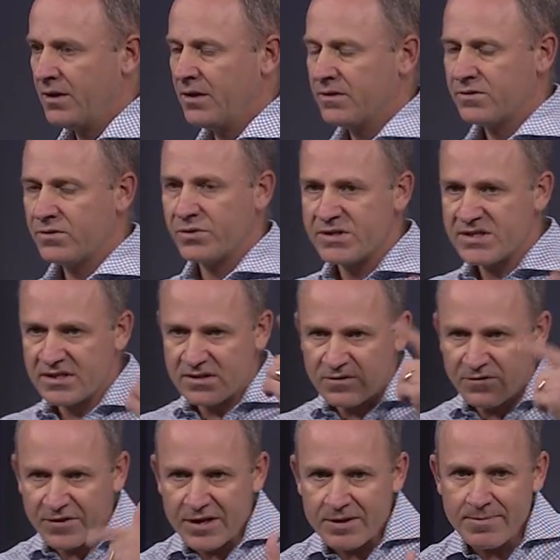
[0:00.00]
So it's this
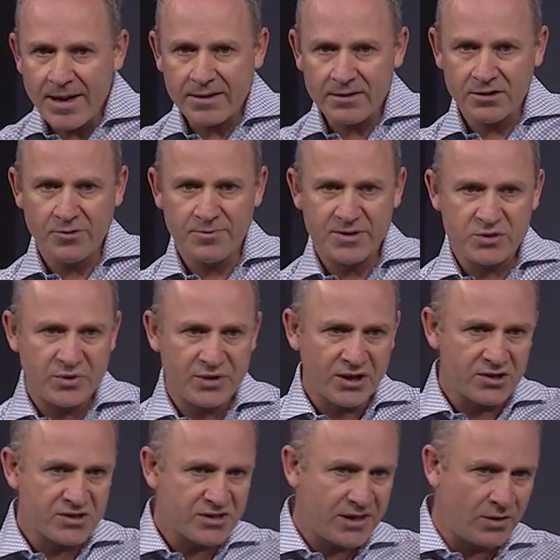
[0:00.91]
feedback loop between
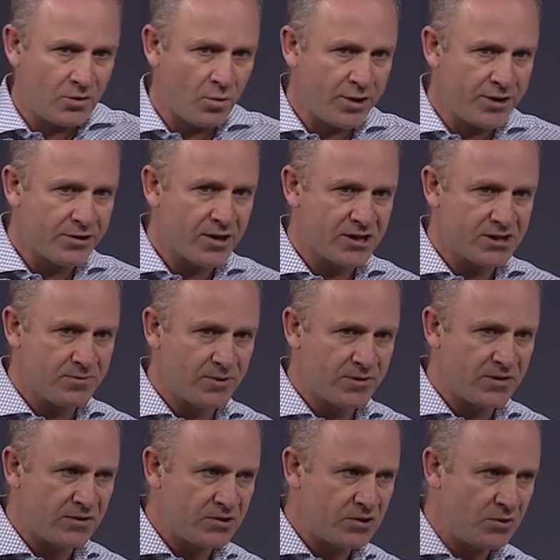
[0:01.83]
understanding what your
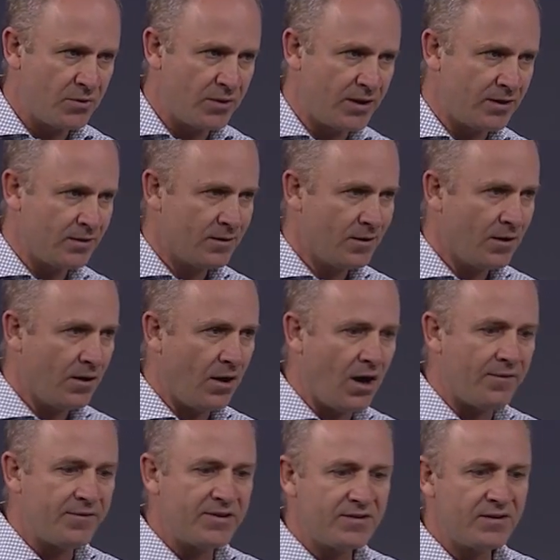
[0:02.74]
customers are doing,
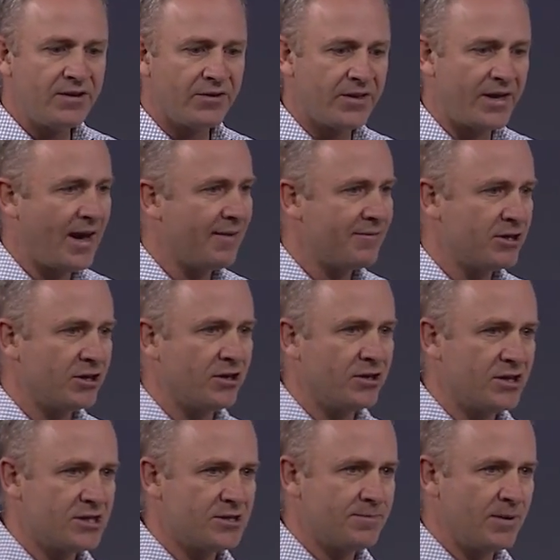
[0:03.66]
obviously, are they having a
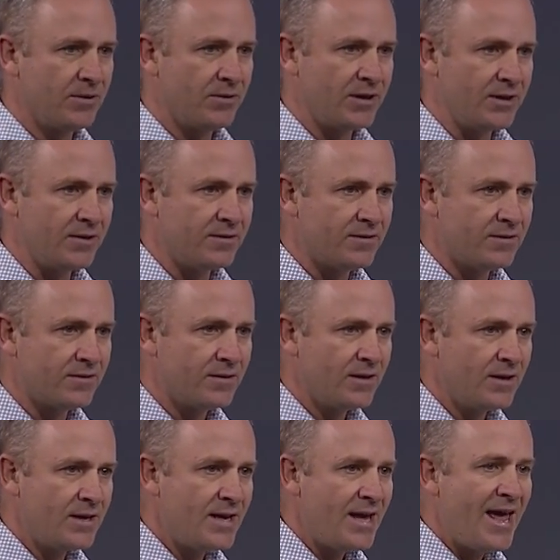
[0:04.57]
good experience,
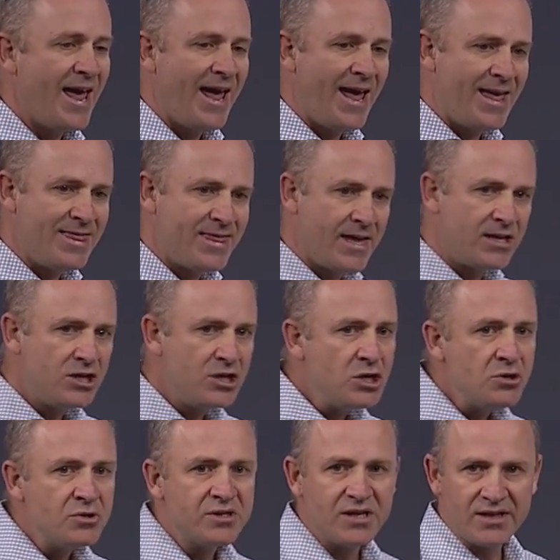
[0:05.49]
and then
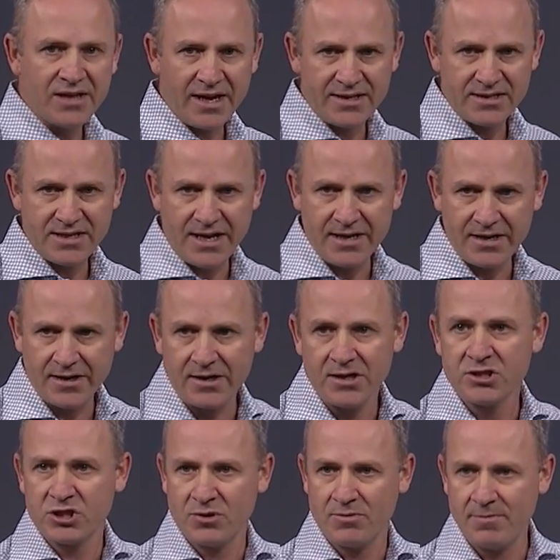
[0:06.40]
using that data
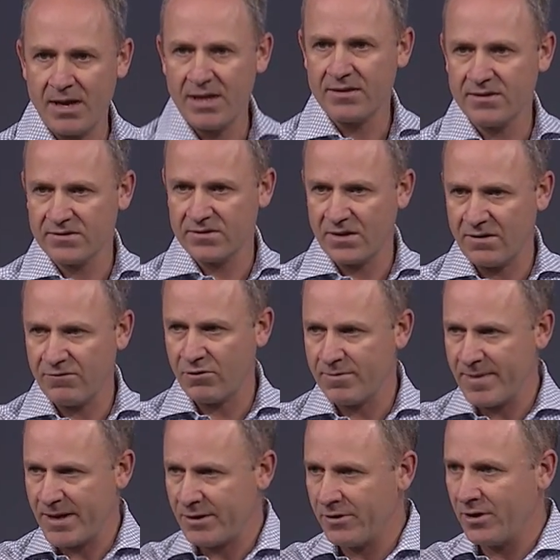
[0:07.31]
to make the software
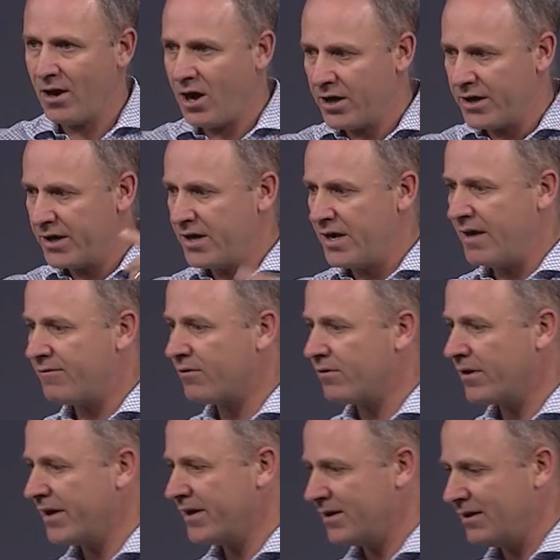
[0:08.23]
better on a
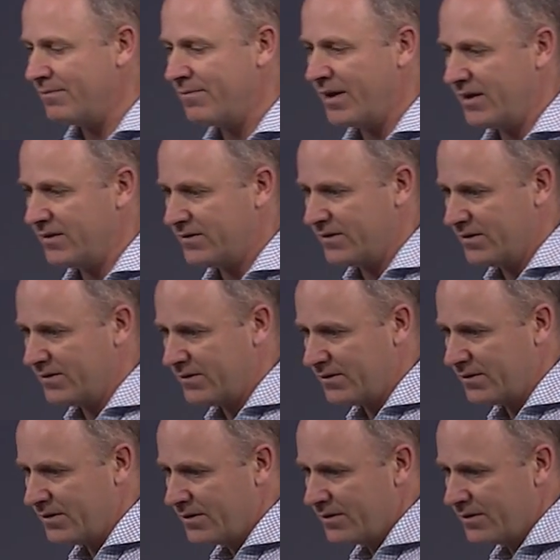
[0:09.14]
never ending basis.